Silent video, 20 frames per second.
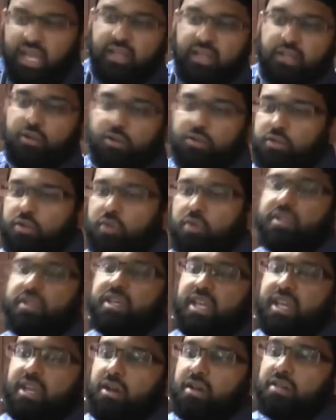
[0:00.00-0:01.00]
80 years old, he
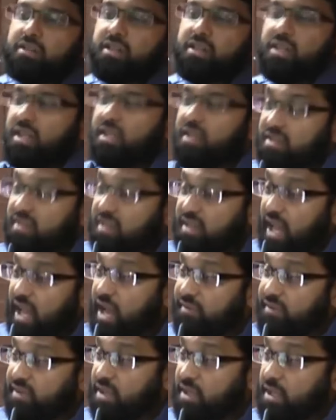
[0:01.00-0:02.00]
doesn't
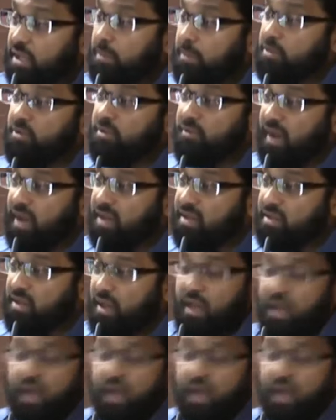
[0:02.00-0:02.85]
have it in him to fast.